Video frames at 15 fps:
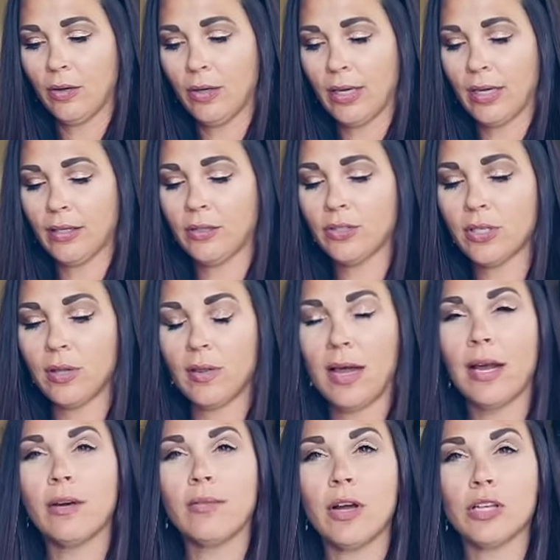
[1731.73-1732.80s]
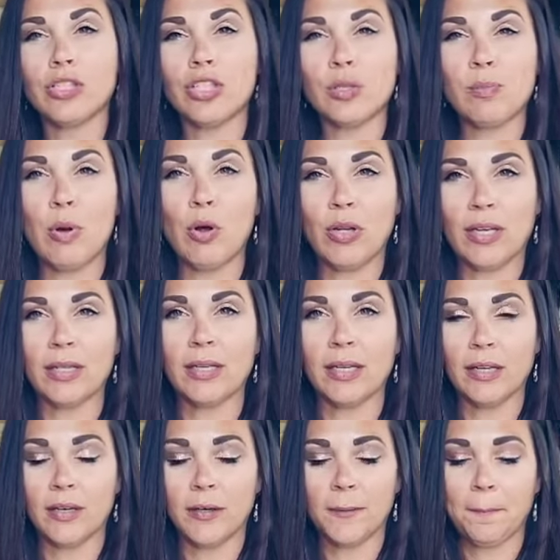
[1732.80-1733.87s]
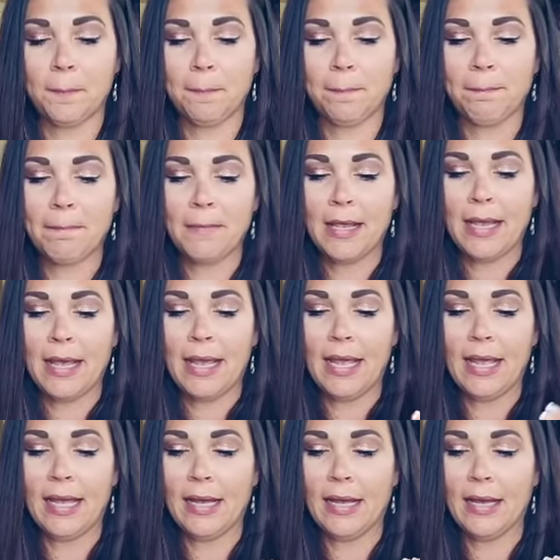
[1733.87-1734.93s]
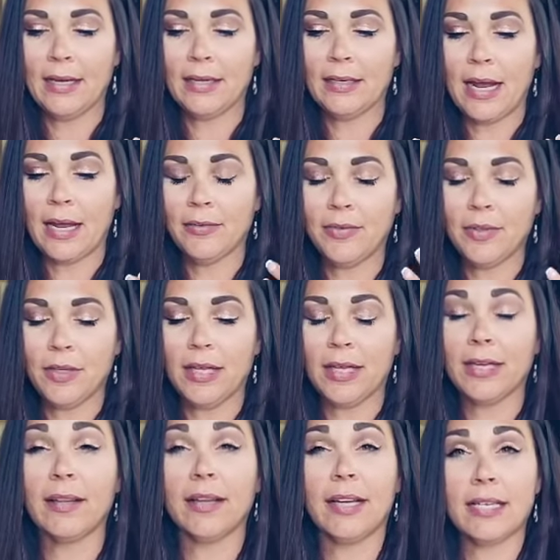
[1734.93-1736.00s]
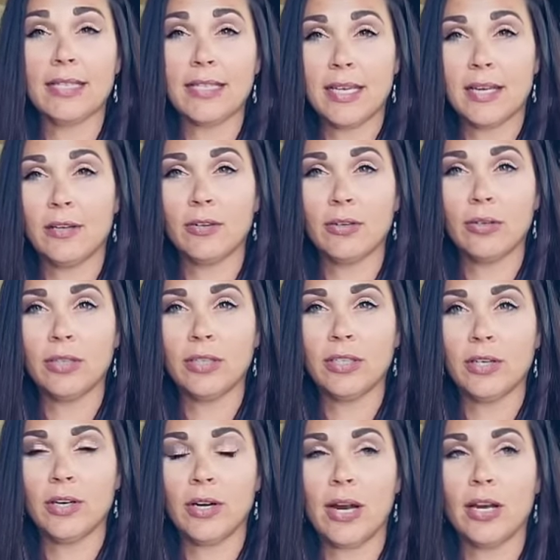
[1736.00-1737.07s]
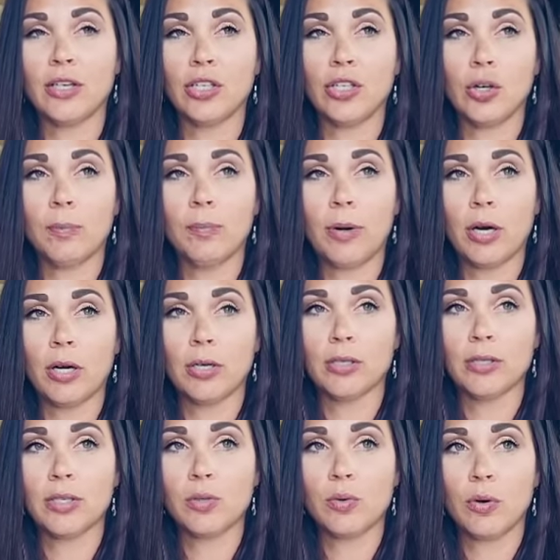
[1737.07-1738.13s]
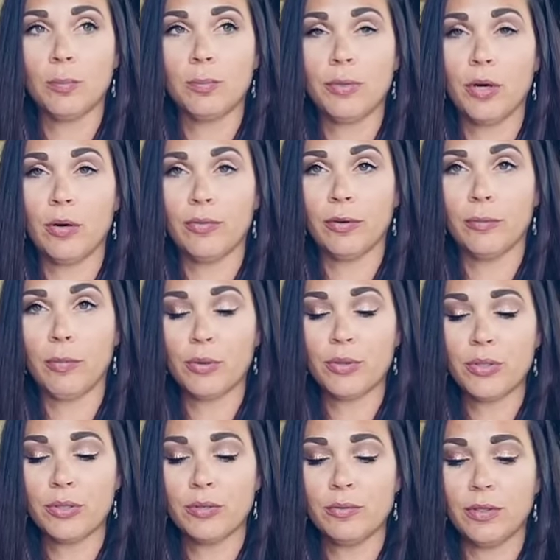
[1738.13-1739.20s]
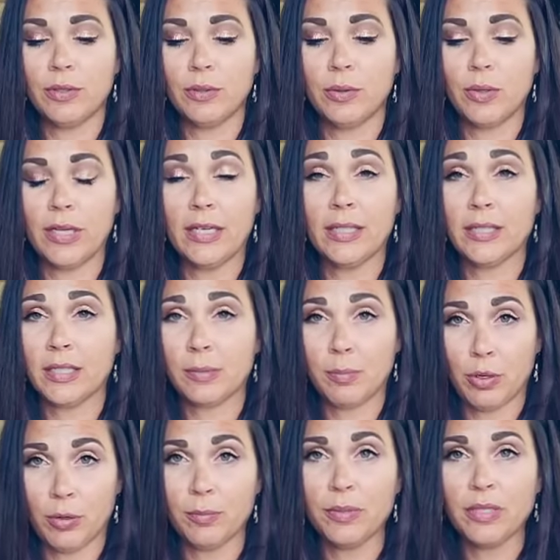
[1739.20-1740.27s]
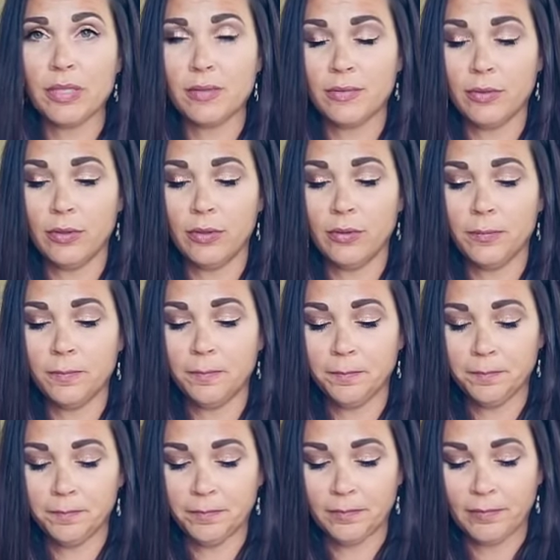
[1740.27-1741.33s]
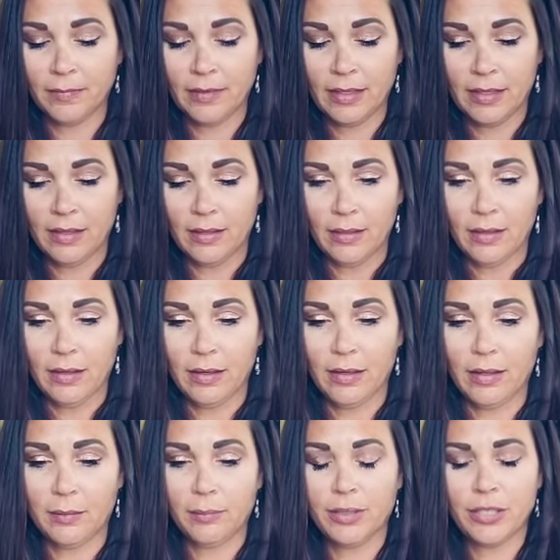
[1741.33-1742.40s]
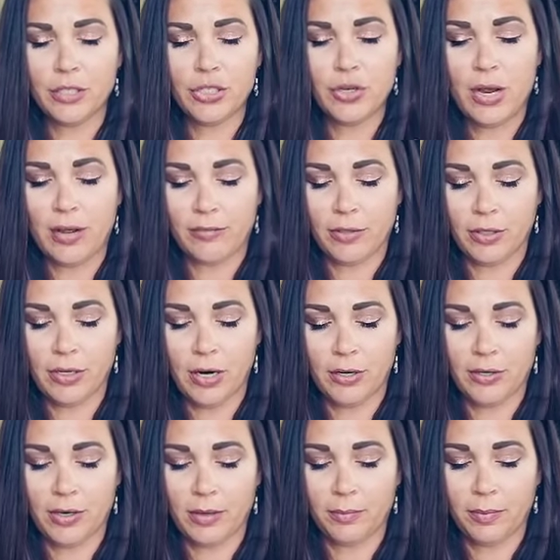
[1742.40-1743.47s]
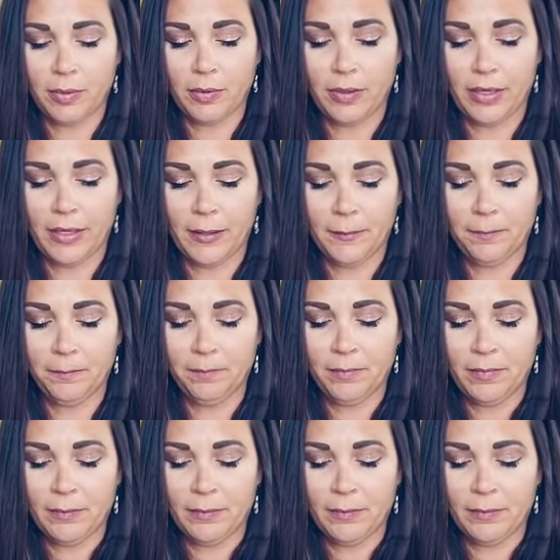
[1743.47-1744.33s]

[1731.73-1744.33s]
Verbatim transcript: Okay, there's a lot of unspoken here. And I feel like, like I said earlier, on your part, Scorpio, for most of you, it is purposeful. Um, because you have your guard up, okay?